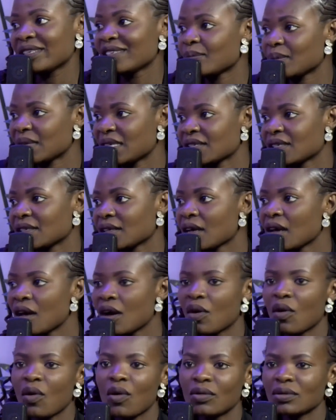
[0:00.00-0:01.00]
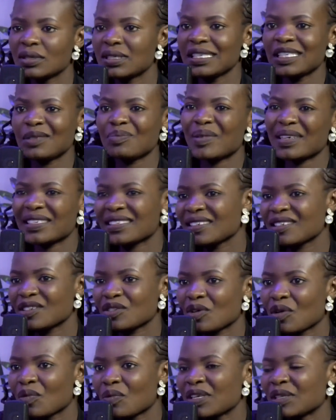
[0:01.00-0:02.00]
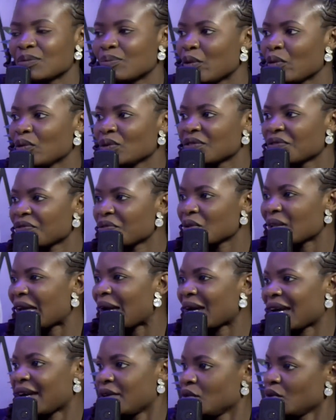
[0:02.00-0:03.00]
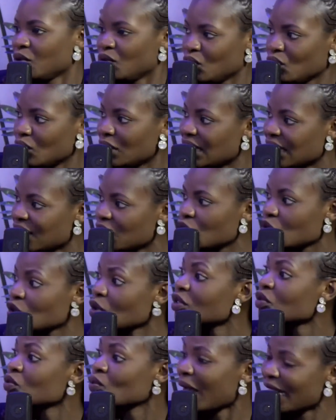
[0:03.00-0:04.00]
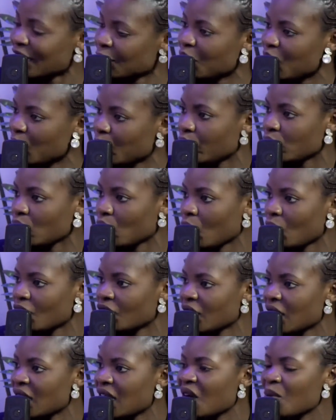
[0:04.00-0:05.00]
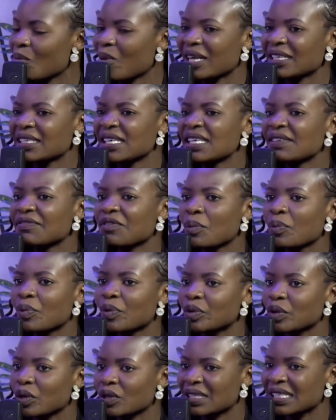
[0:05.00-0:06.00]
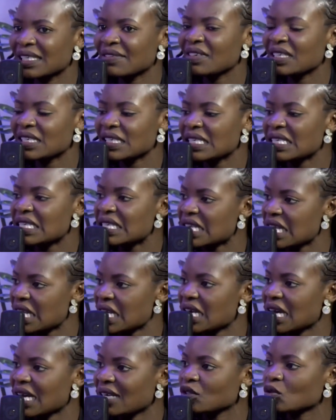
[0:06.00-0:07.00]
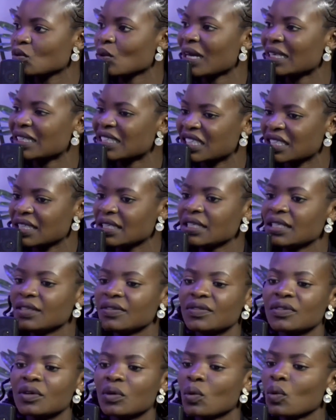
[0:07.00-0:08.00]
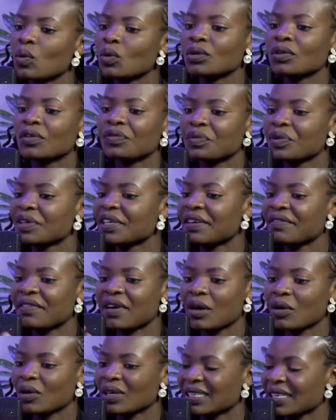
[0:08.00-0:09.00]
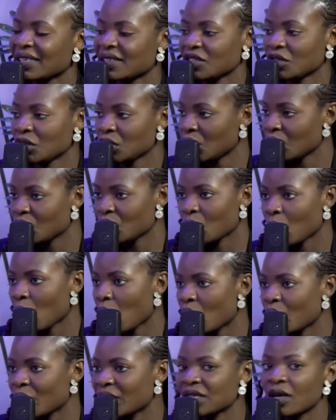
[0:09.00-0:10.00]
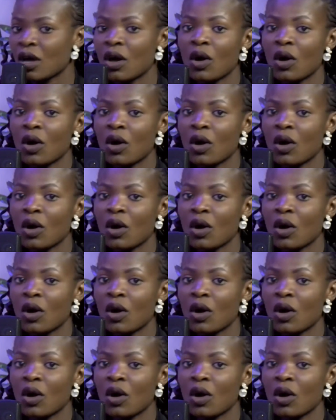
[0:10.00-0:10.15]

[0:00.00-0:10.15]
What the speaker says: this person. Oh, this person is always boastful. I cannot do this. You just write people off. But I think for productivity's sake and to achieve the goal of whatever organization you work with